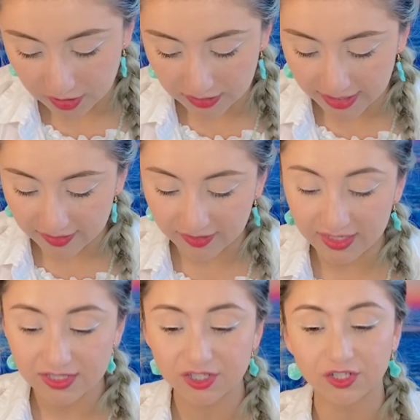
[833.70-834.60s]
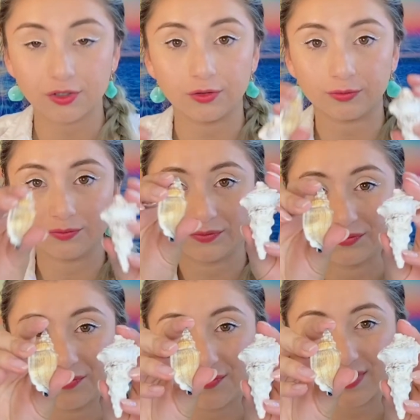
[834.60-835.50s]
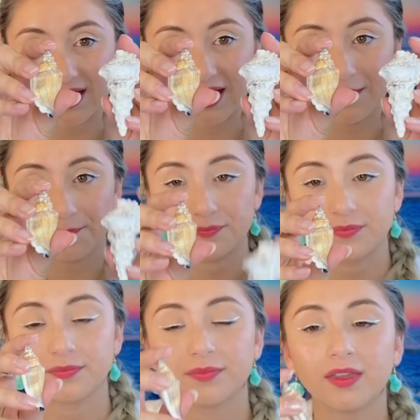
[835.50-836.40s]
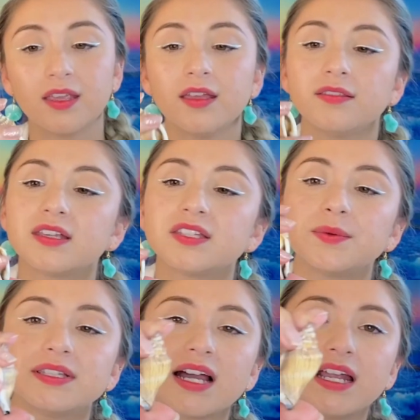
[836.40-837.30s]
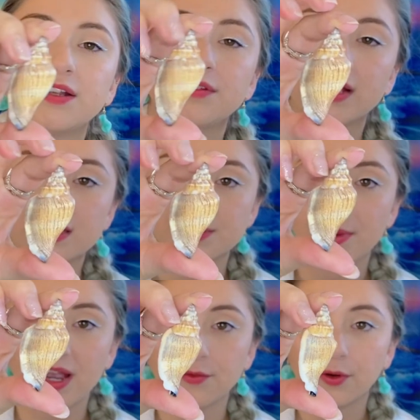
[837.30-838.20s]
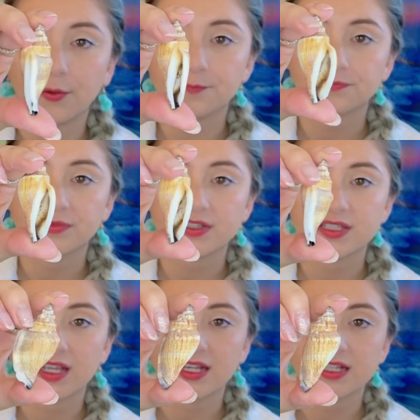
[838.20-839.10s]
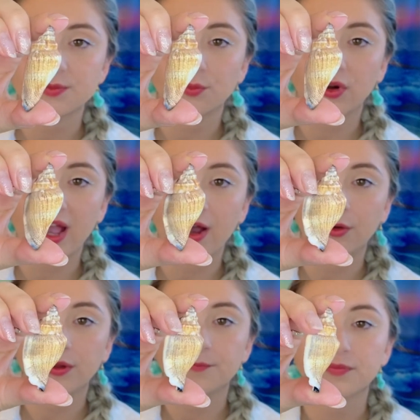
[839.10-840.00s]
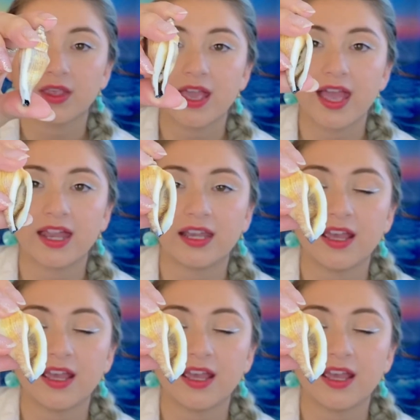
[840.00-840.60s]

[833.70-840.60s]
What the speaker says: like these 2. See? This one's kind of like a spiral, you see, and it's brown and